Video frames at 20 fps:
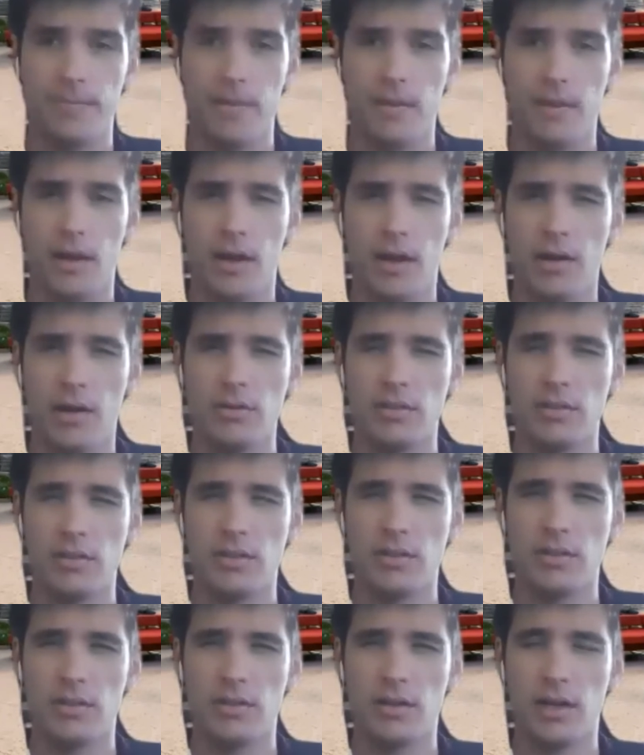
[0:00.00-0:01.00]
how does
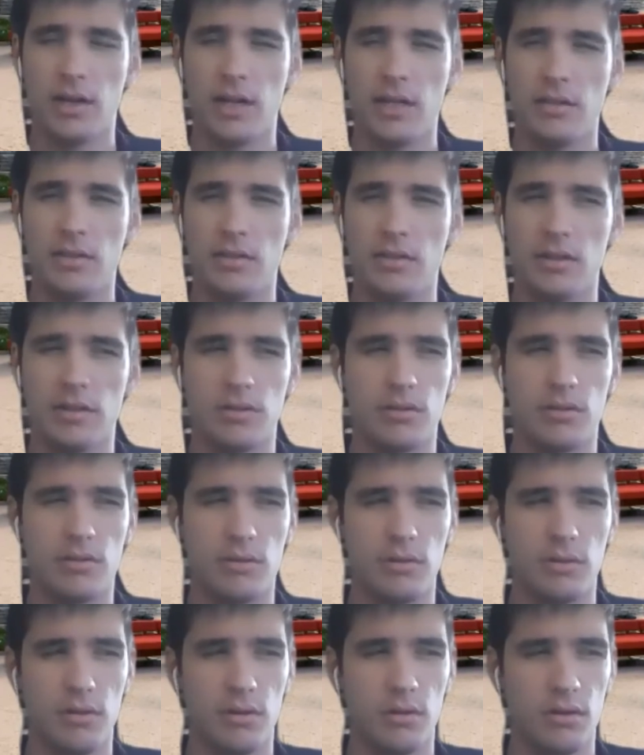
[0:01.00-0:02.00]
the kind
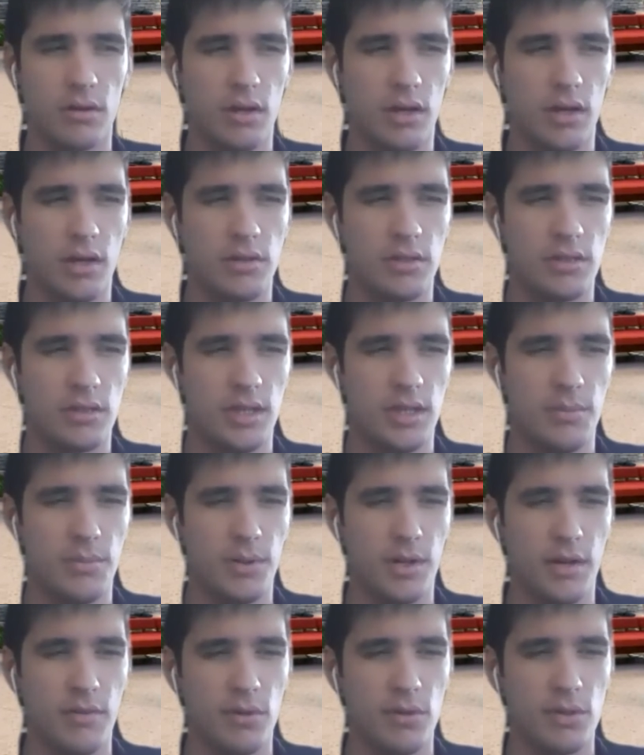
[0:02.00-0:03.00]
how does the
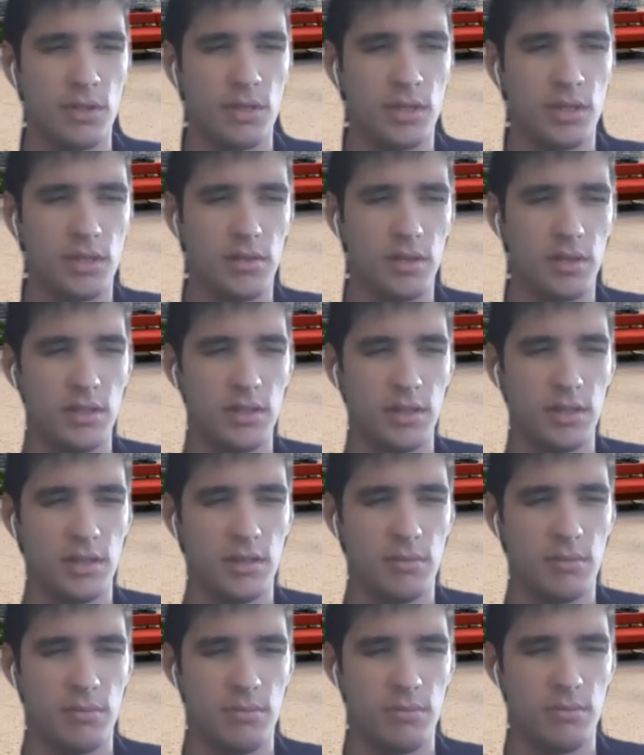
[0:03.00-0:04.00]
API version get
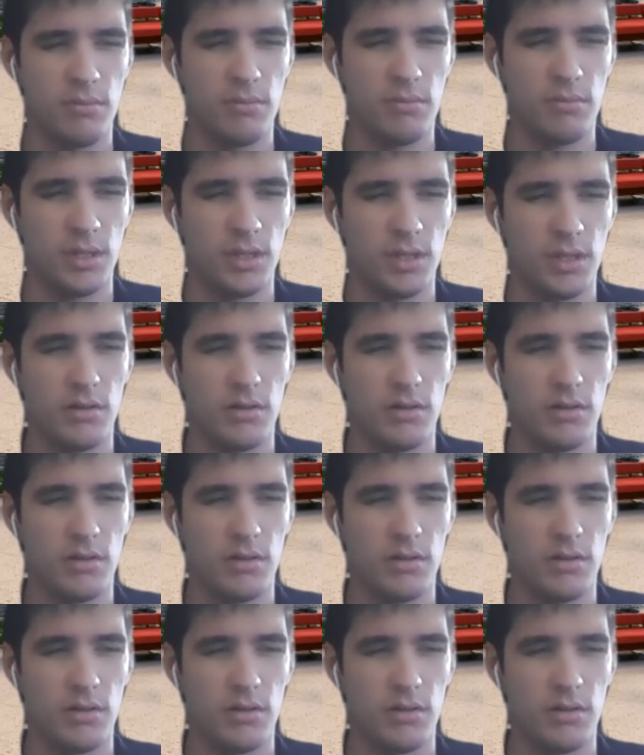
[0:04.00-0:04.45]
translated, Mike?